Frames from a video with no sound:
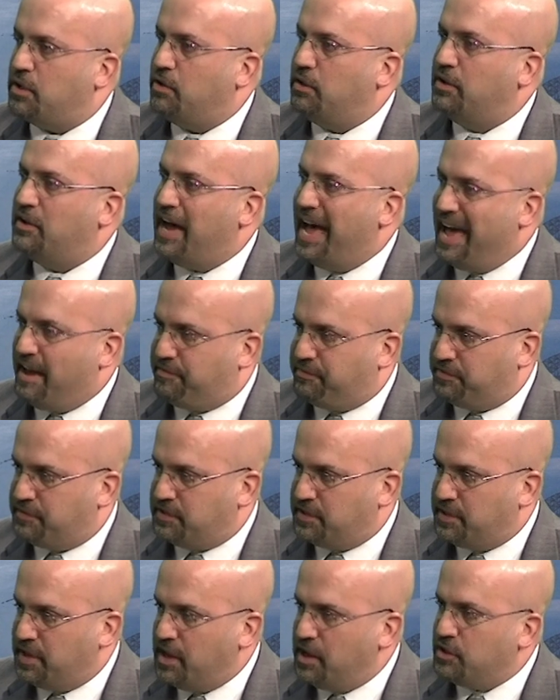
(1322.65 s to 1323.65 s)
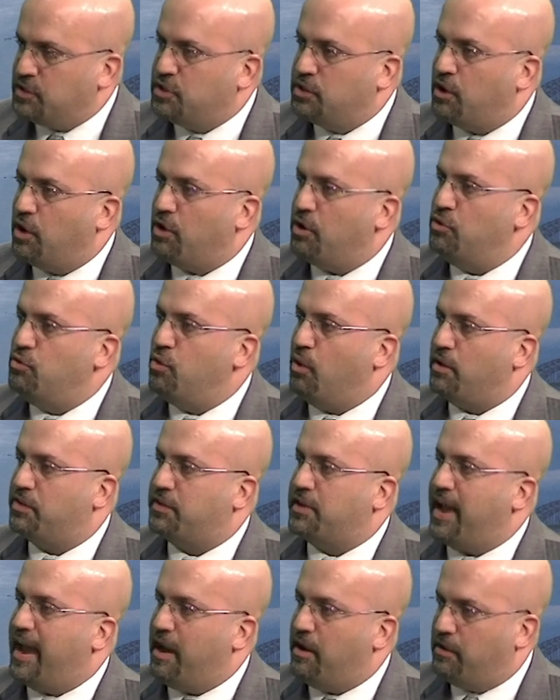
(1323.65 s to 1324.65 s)
left to go to
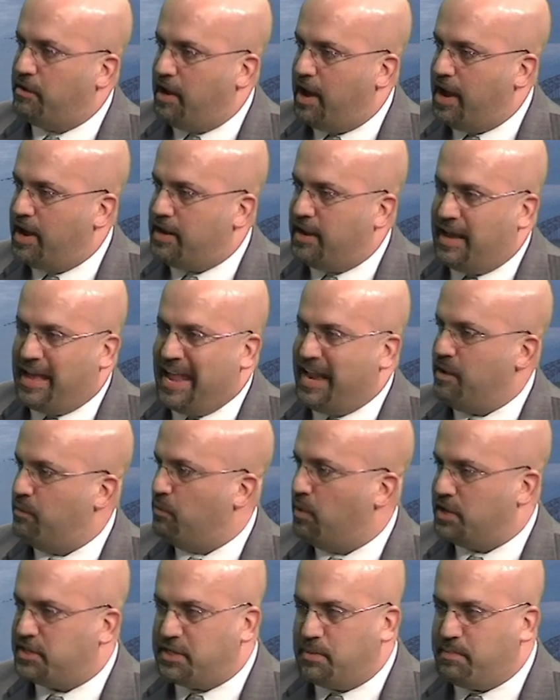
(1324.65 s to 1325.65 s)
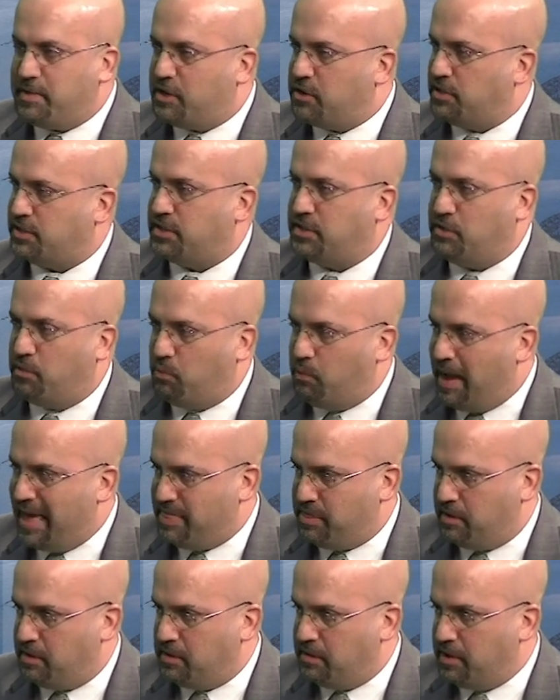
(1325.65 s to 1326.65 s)
North Carolina, and it wasn't because of the
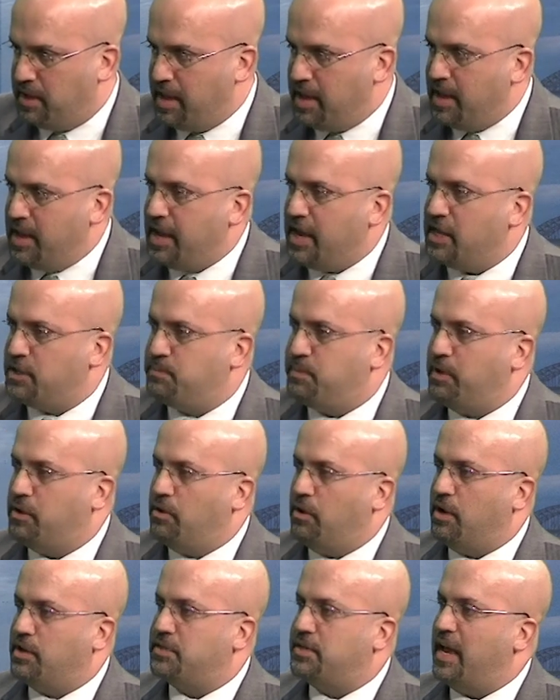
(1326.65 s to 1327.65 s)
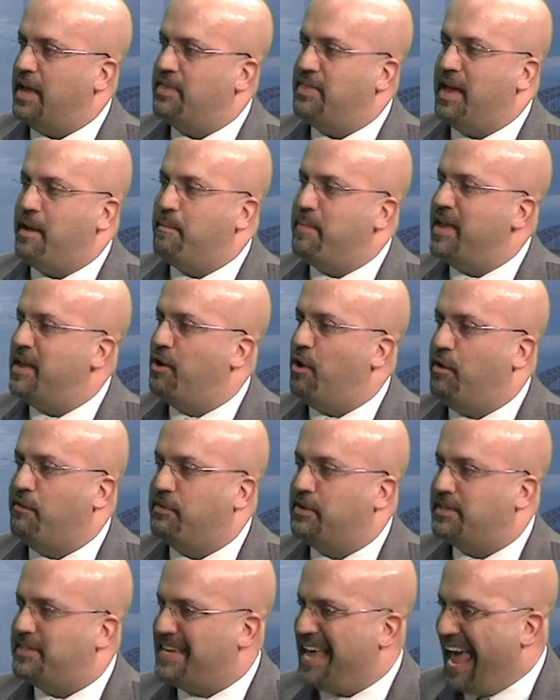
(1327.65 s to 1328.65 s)
weather. Is because they're being
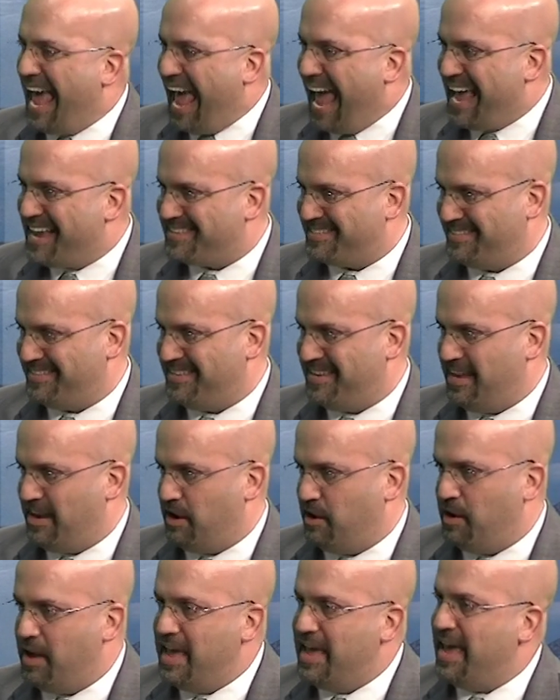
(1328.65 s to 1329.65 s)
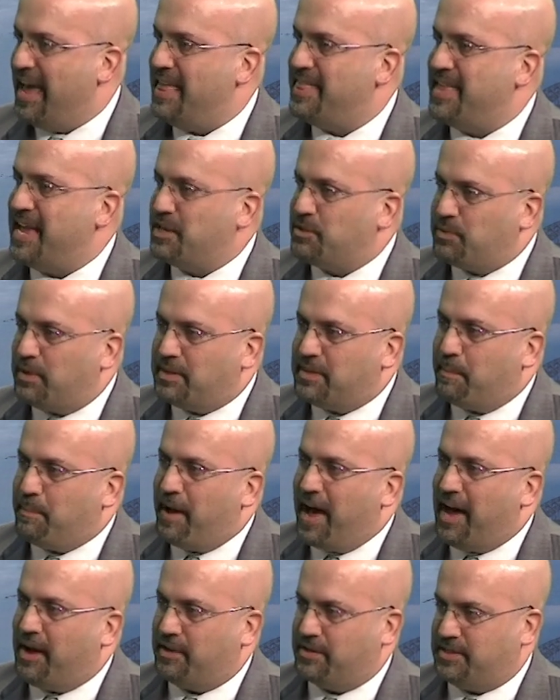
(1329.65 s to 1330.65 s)
overtaxed here. And that's what the
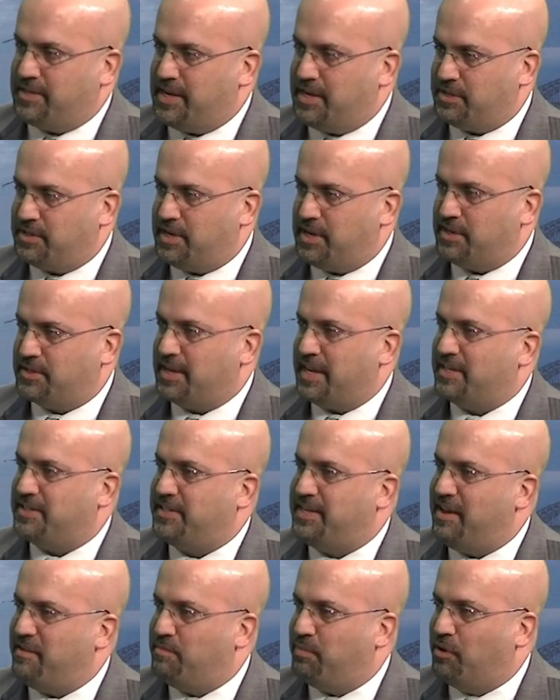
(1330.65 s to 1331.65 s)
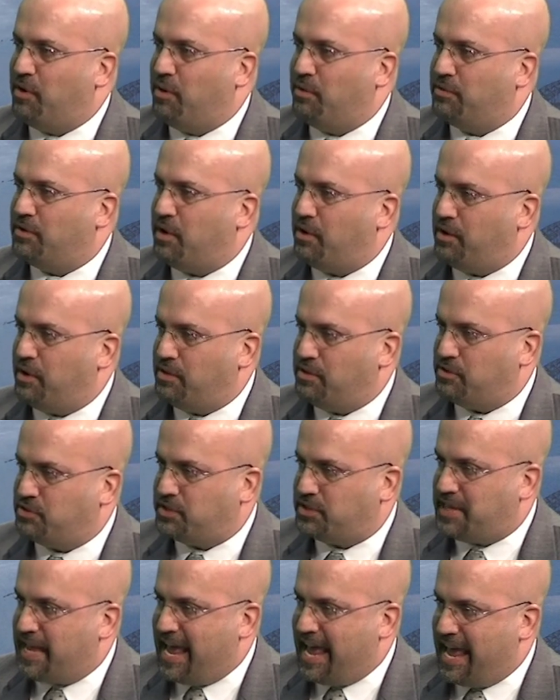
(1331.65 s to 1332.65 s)
politicians like Steve Ballone don't
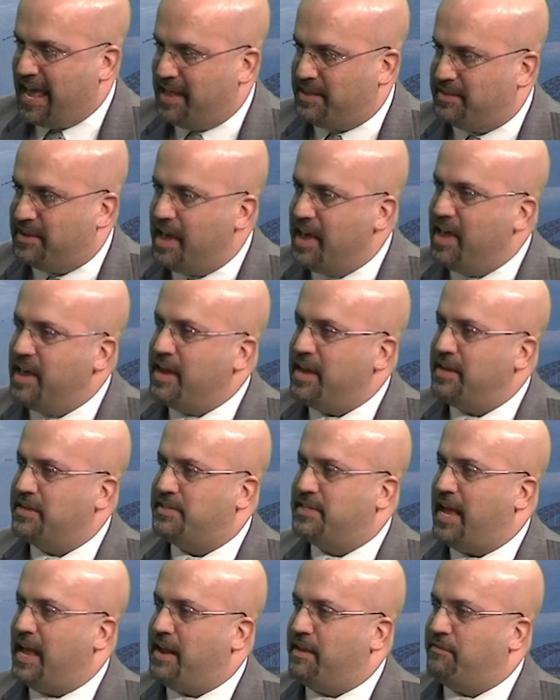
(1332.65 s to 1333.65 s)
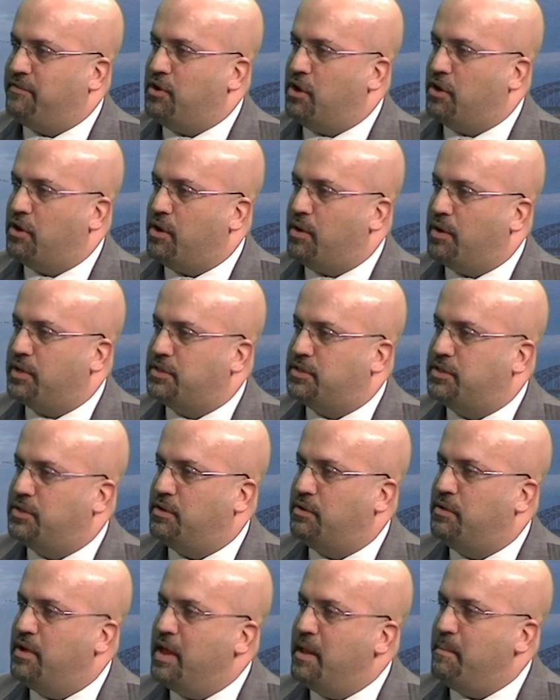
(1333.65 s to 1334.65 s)
understand, is that if you're going
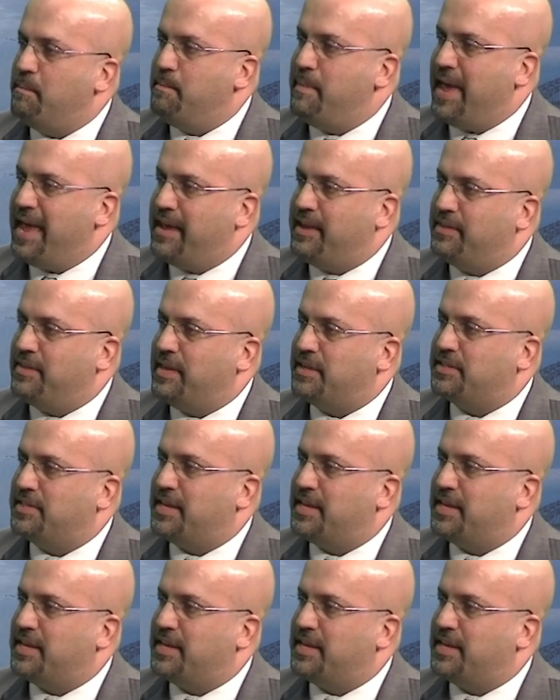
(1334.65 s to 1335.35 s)
to make this a